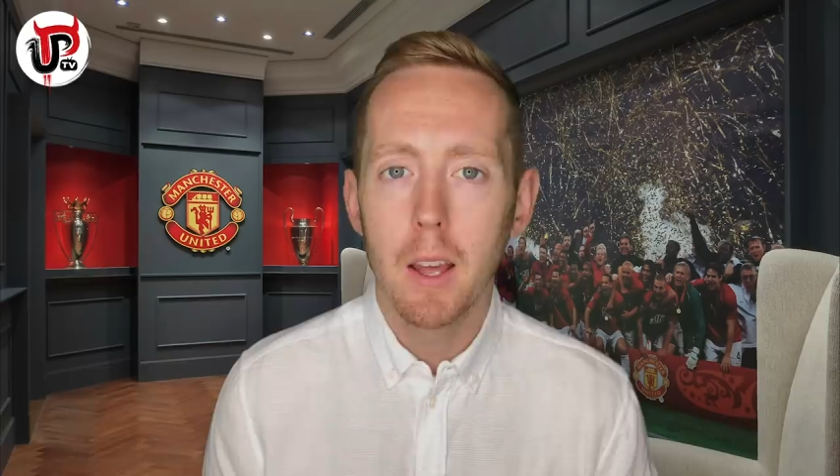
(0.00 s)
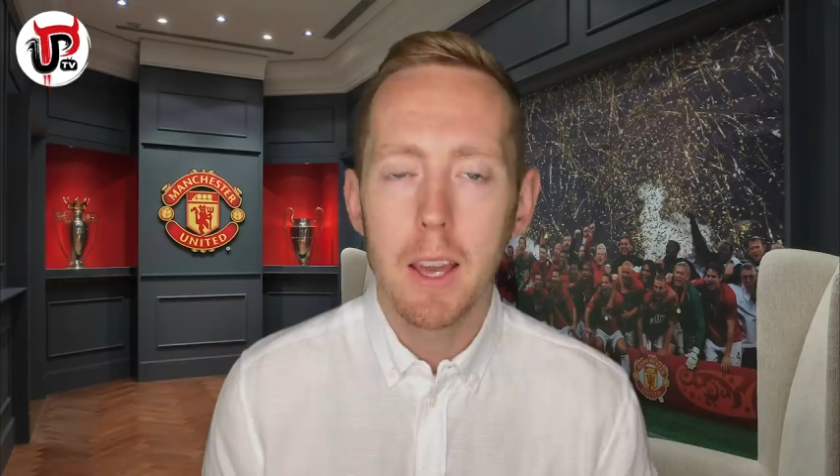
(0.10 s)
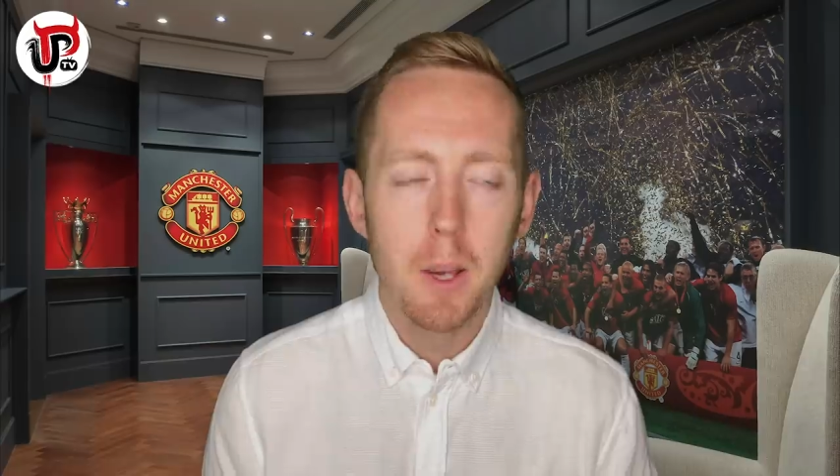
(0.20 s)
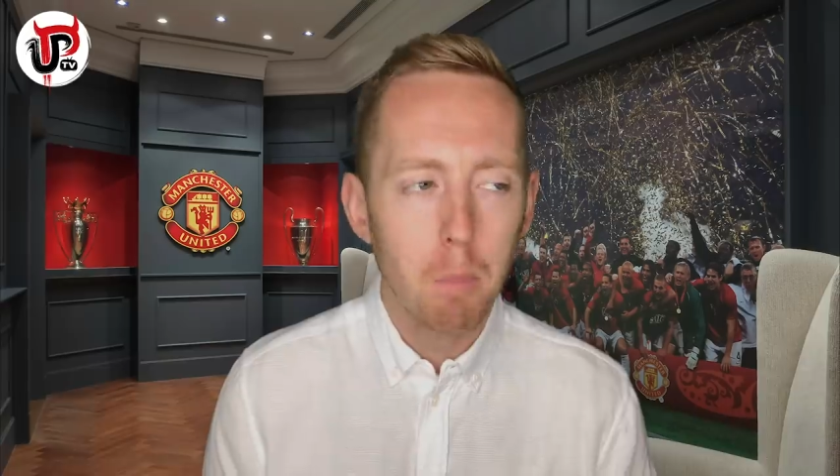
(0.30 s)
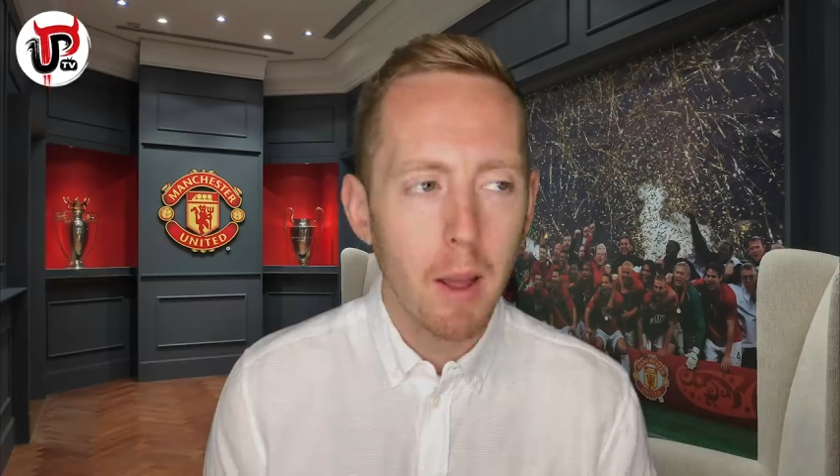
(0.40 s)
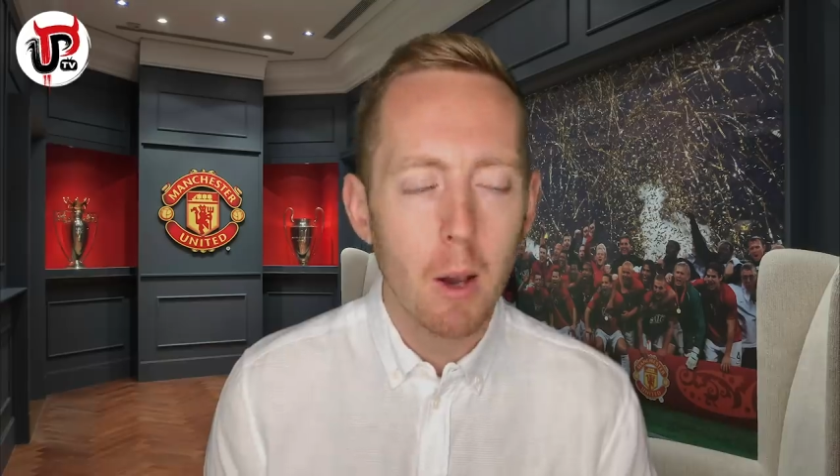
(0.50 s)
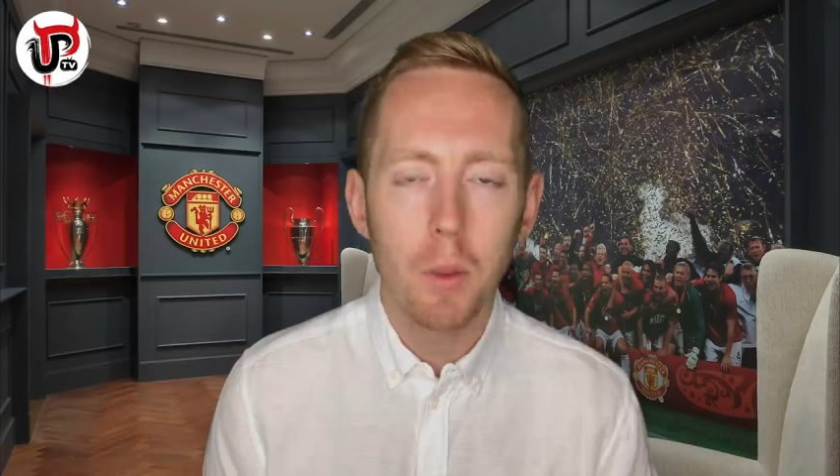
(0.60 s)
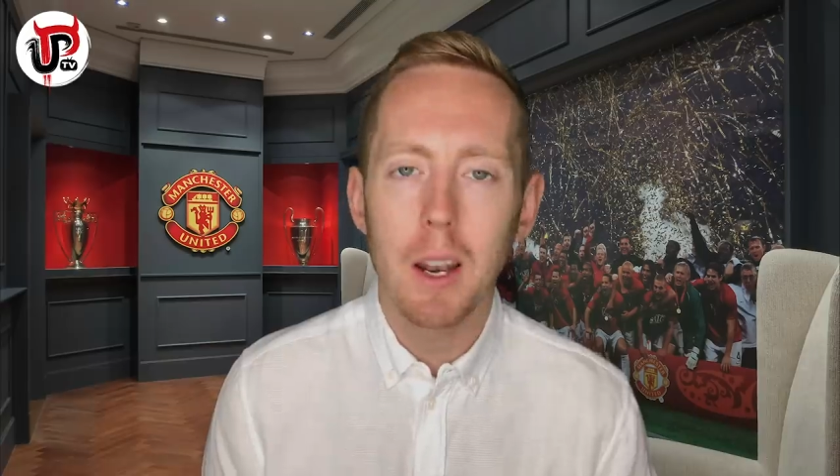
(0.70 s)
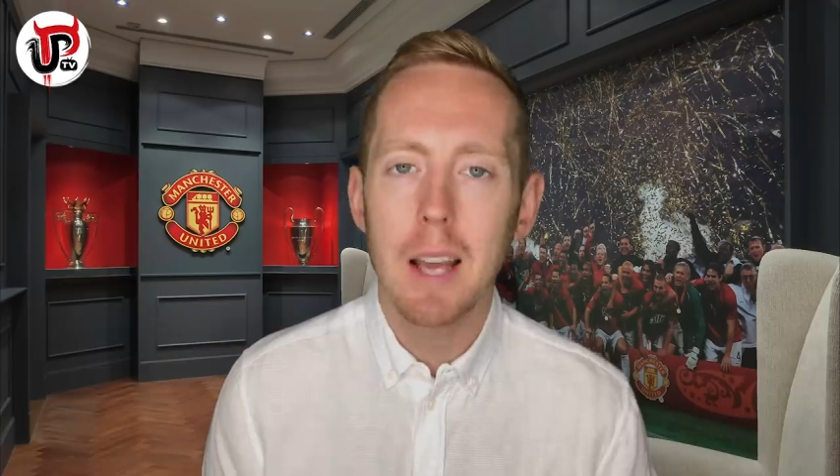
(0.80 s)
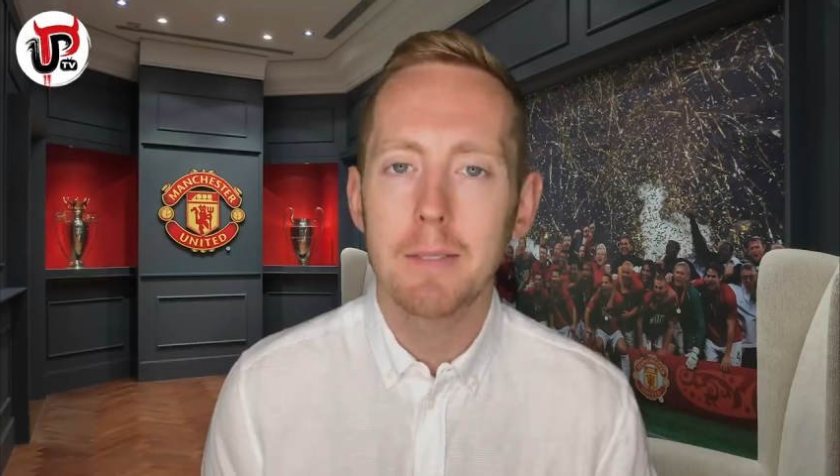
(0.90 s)
he can play on
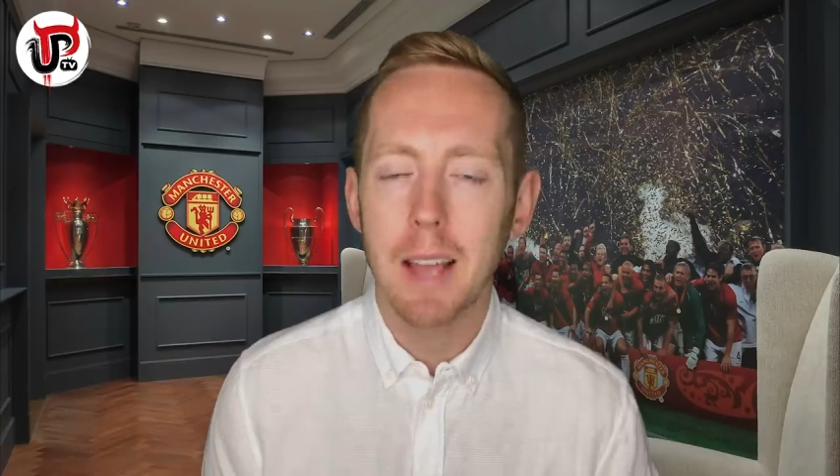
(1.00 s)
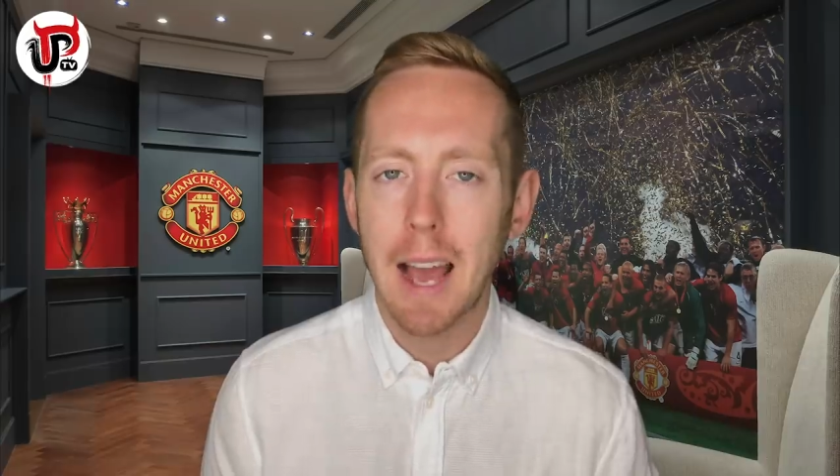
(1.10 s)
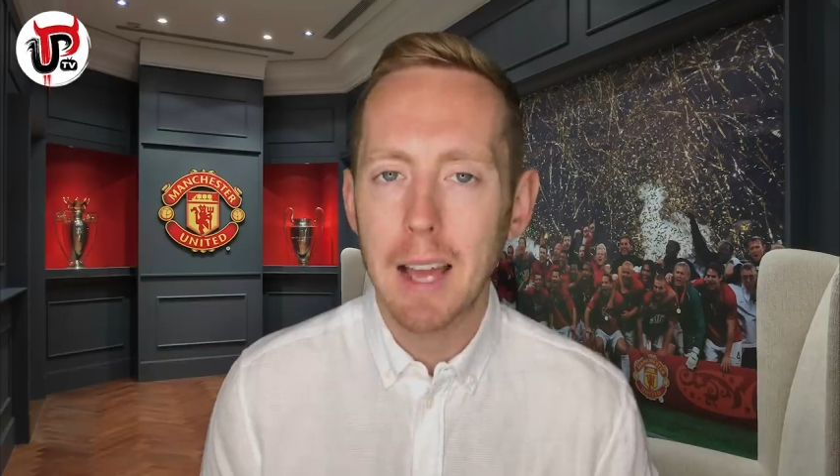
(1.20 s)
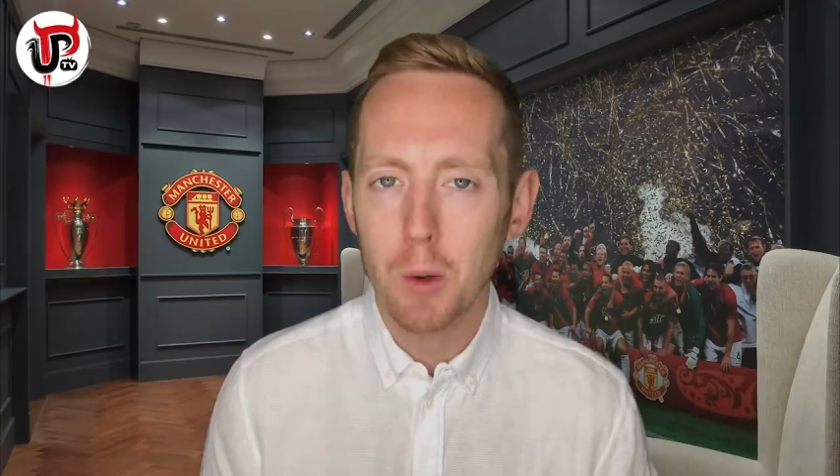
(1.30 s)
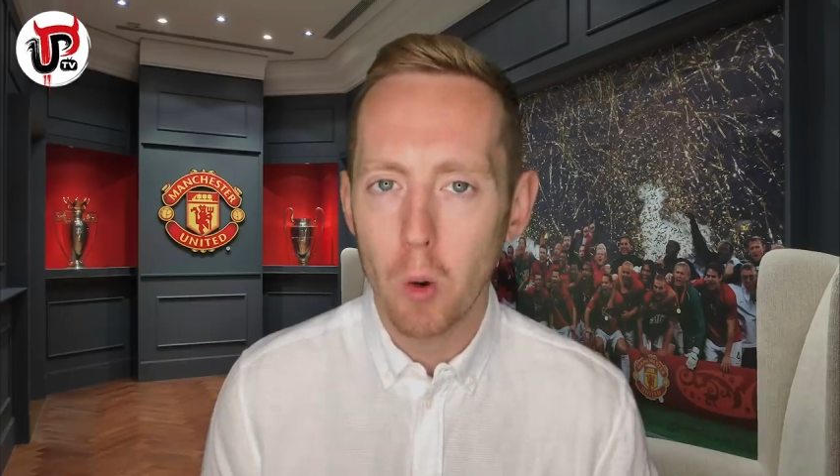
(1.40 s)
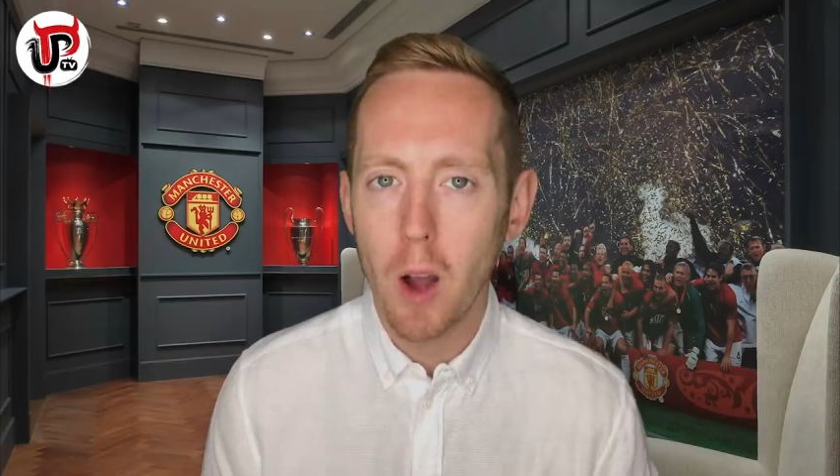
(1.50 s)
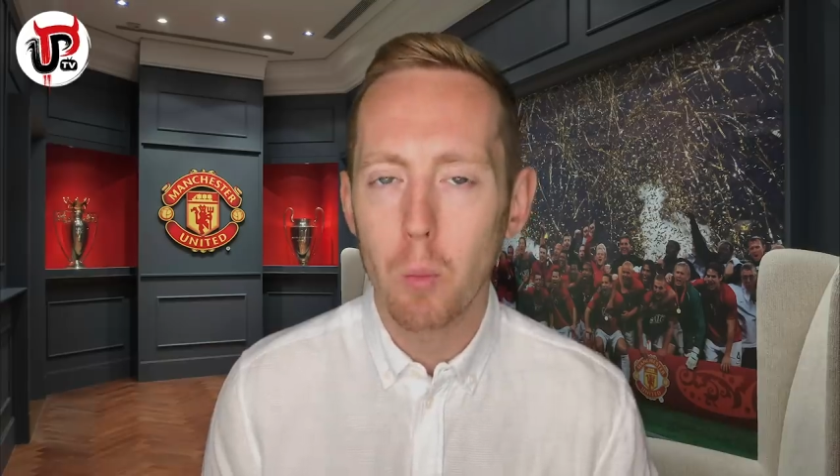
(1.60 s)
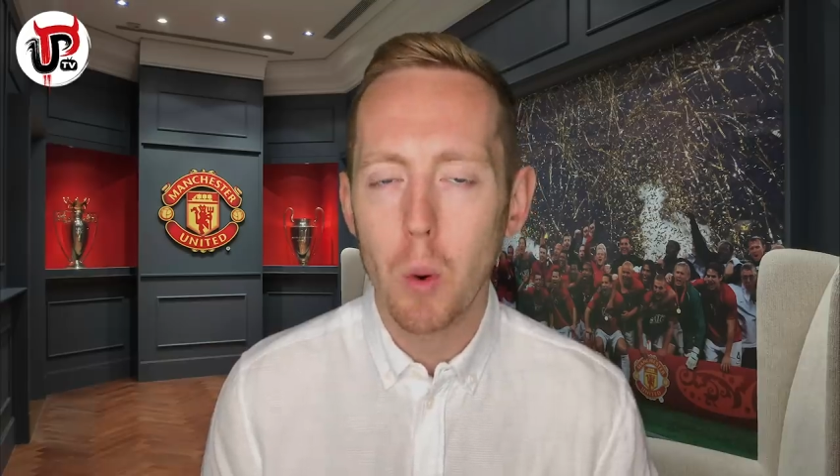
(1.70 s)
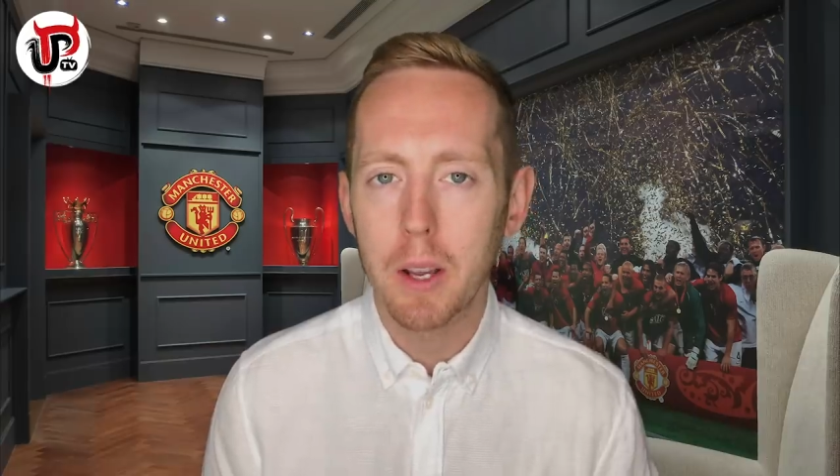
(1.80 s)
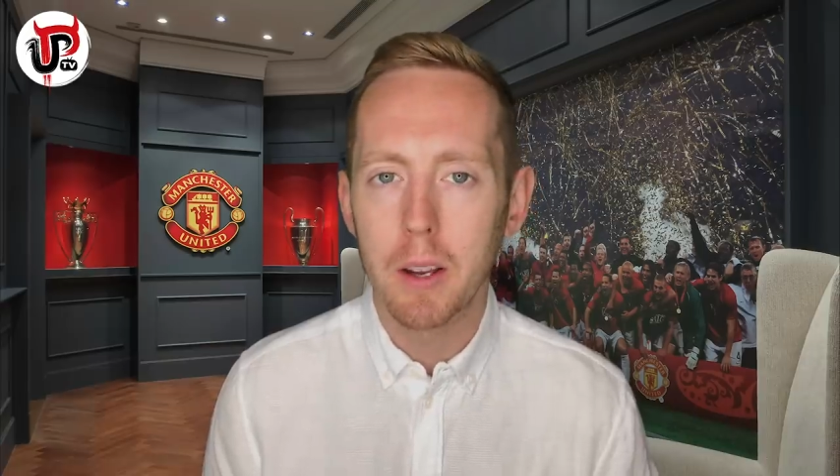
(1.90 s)
the left and the right
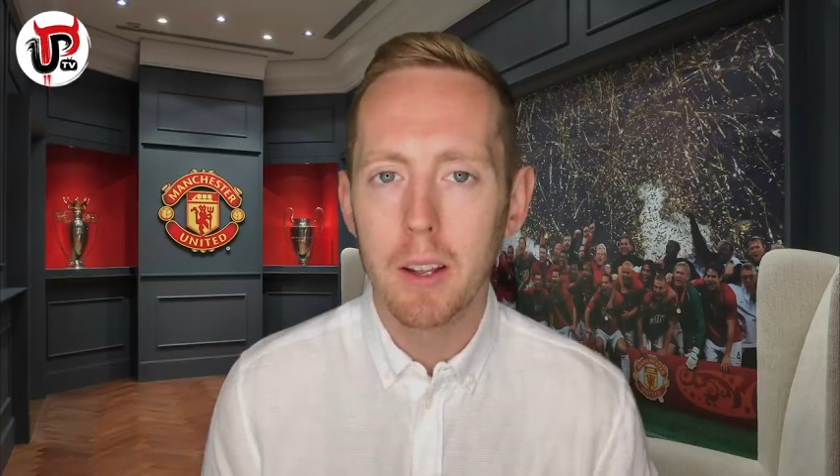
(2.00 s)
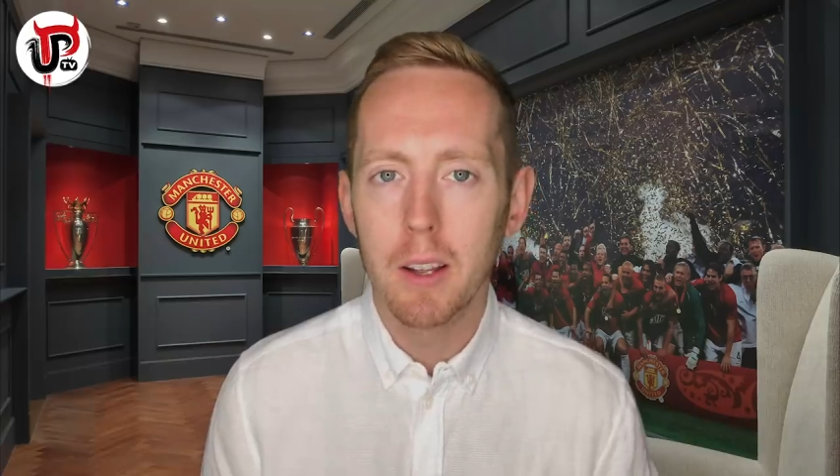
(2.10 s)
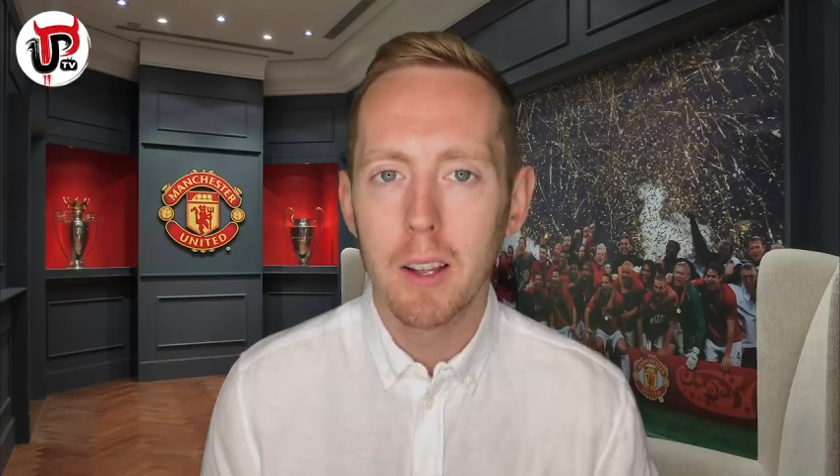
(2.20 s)
wing.